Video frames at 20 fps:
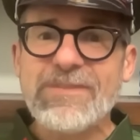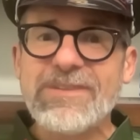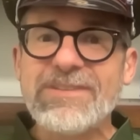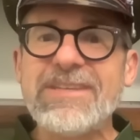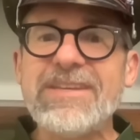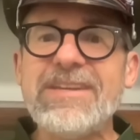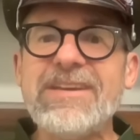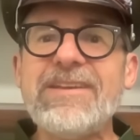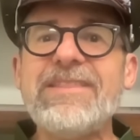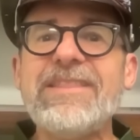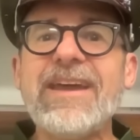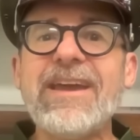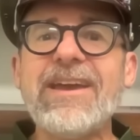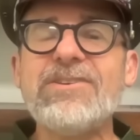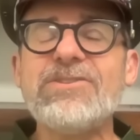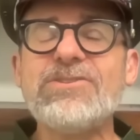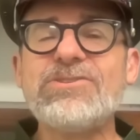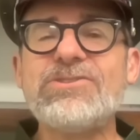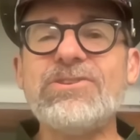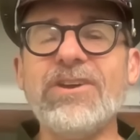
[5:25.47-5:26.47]
See, they
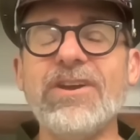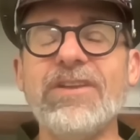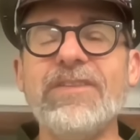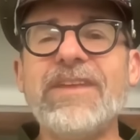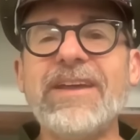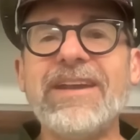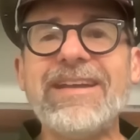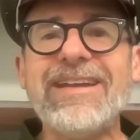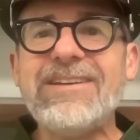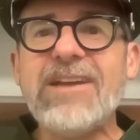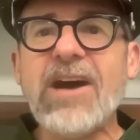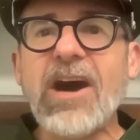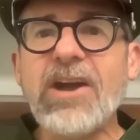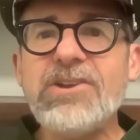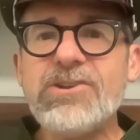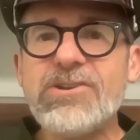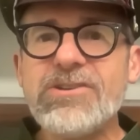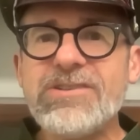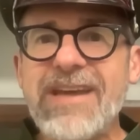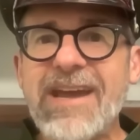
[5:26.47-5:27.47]
understood that
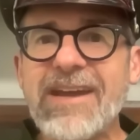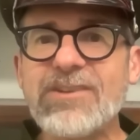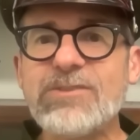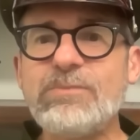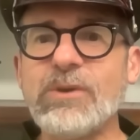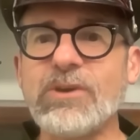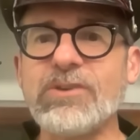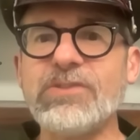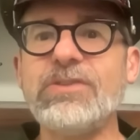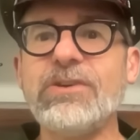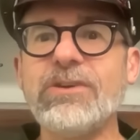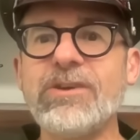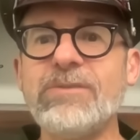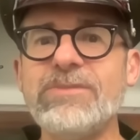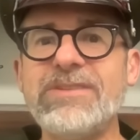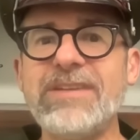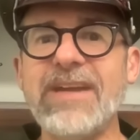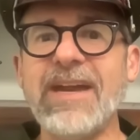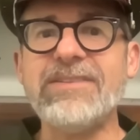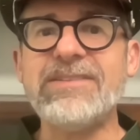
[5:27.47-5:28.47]
under textbook
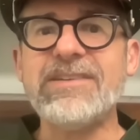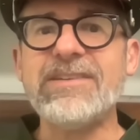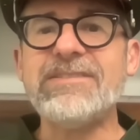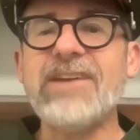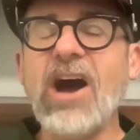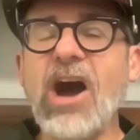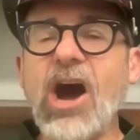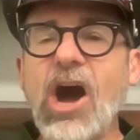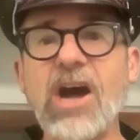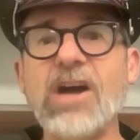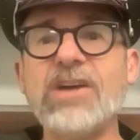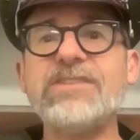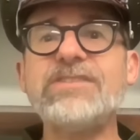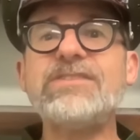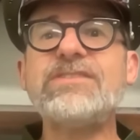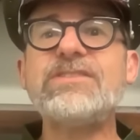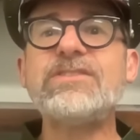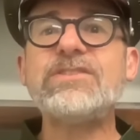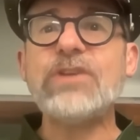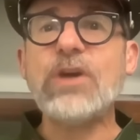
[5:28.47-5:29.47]
circumstances, a
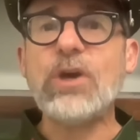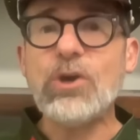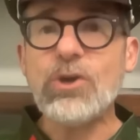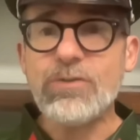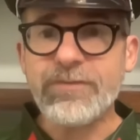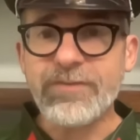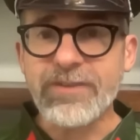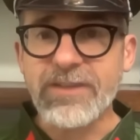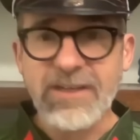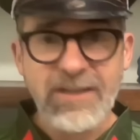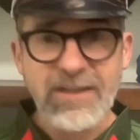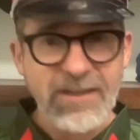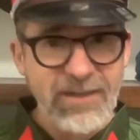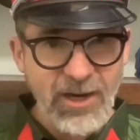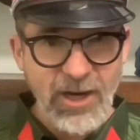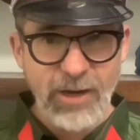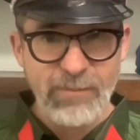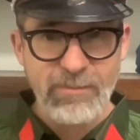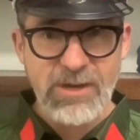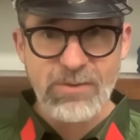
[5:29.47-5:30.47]
Soviet
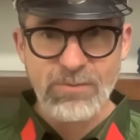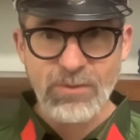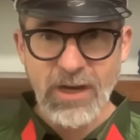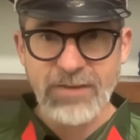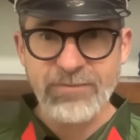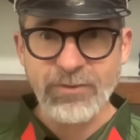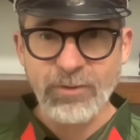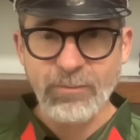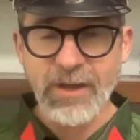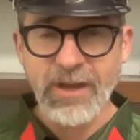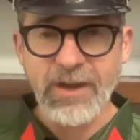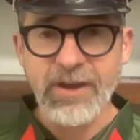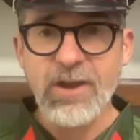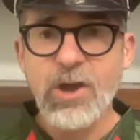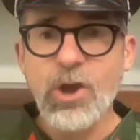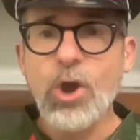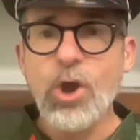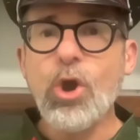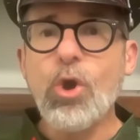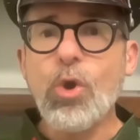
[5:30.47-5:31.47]
army rifleman
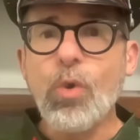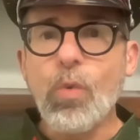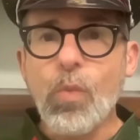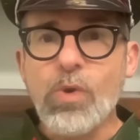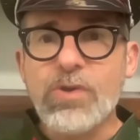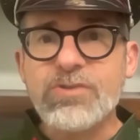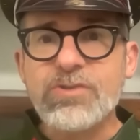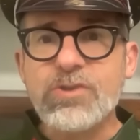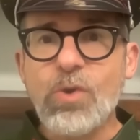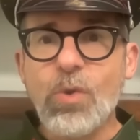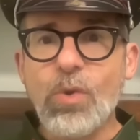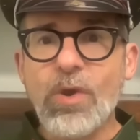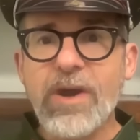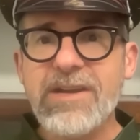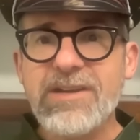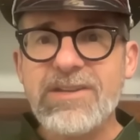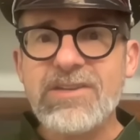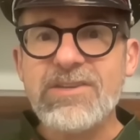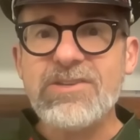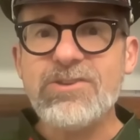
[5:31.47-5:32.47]
was
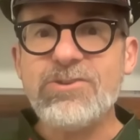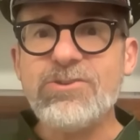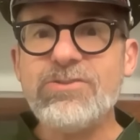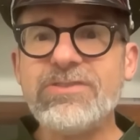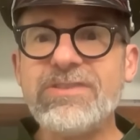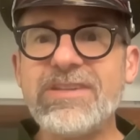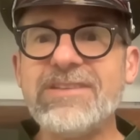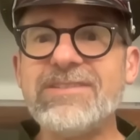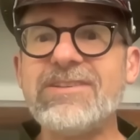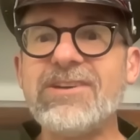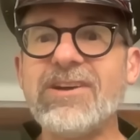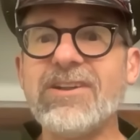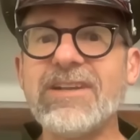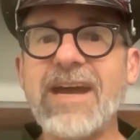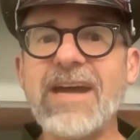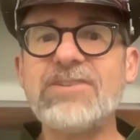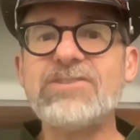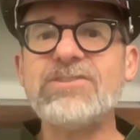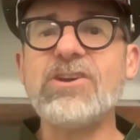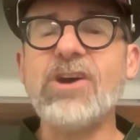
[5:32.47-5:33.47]
going to use his
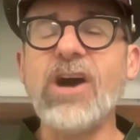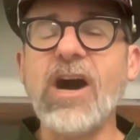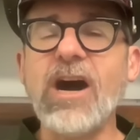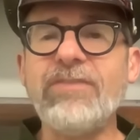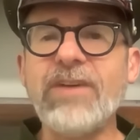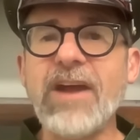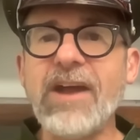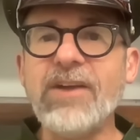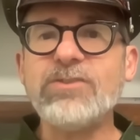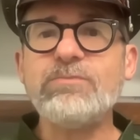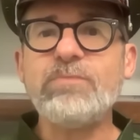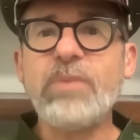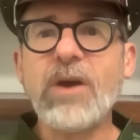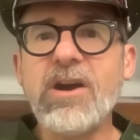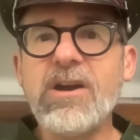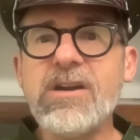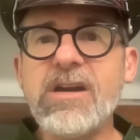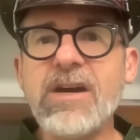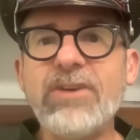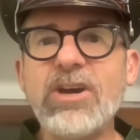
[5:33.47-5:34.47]
Kalashnikov as
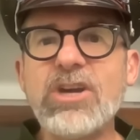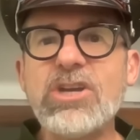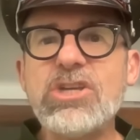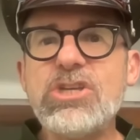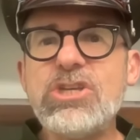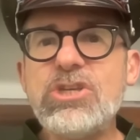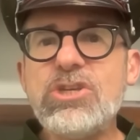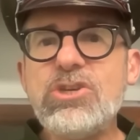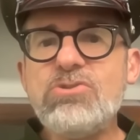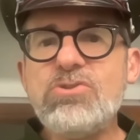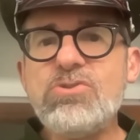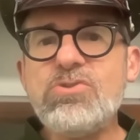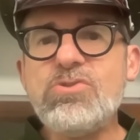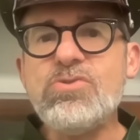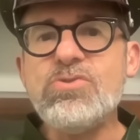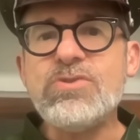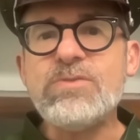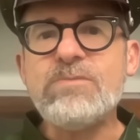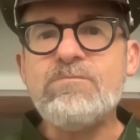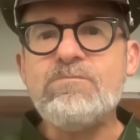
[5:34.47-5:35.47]
part of a
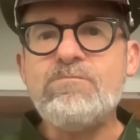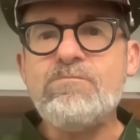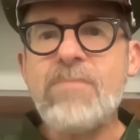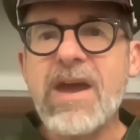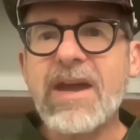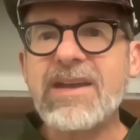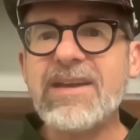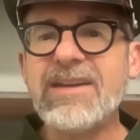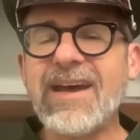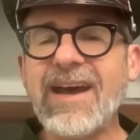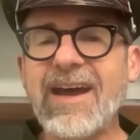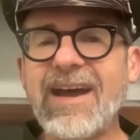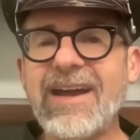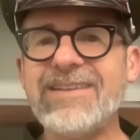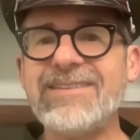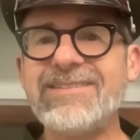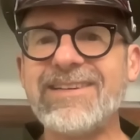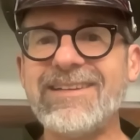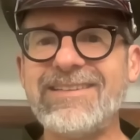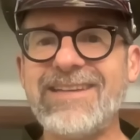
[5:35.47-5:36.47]
huge
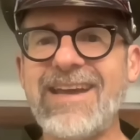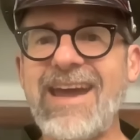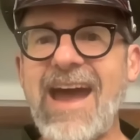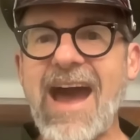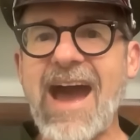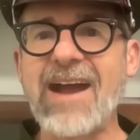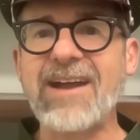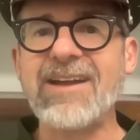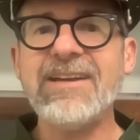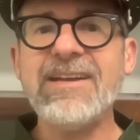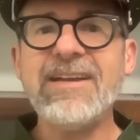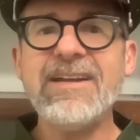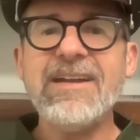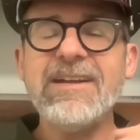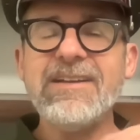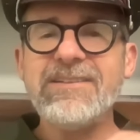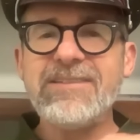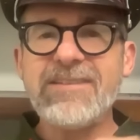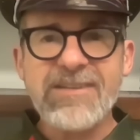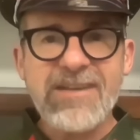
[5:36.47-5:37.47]
mechanized attack,
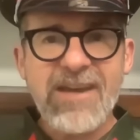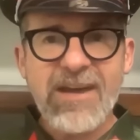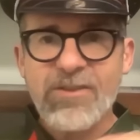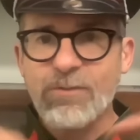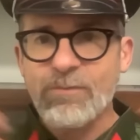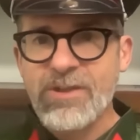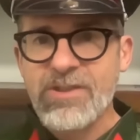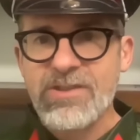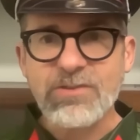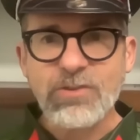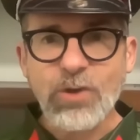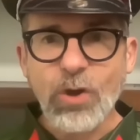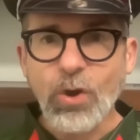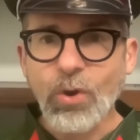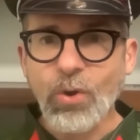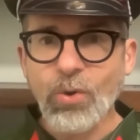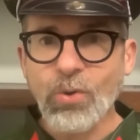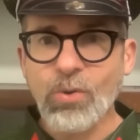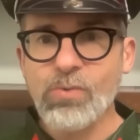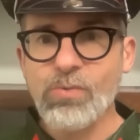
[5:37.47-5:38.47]
together with his
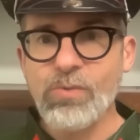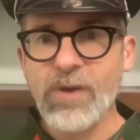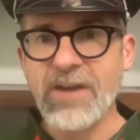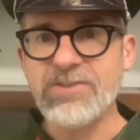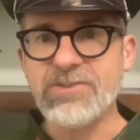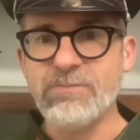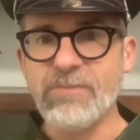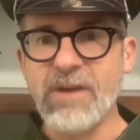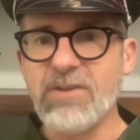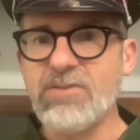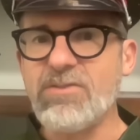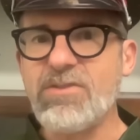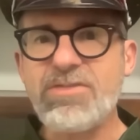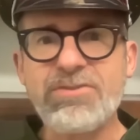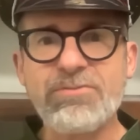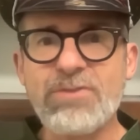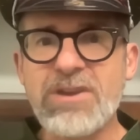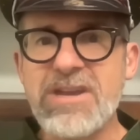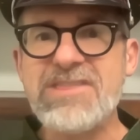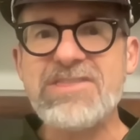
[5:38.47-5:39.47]
whole regiment,
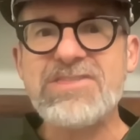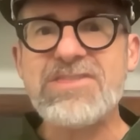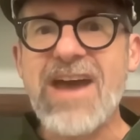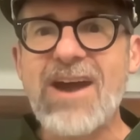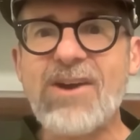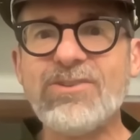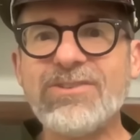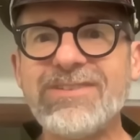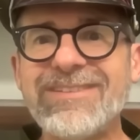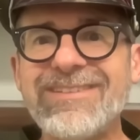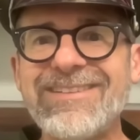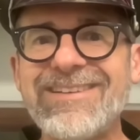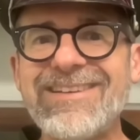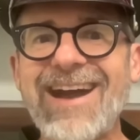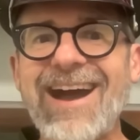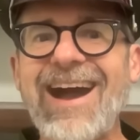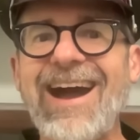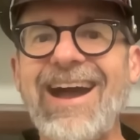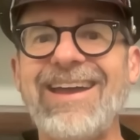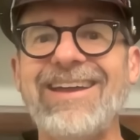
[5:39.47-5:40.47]
3,000
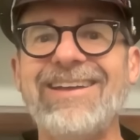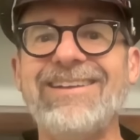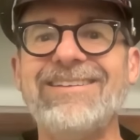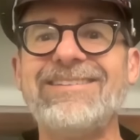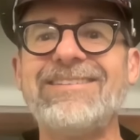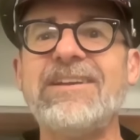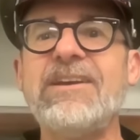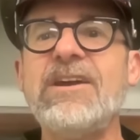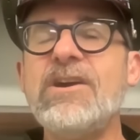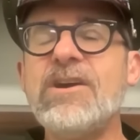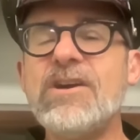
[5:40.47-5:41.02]
guys.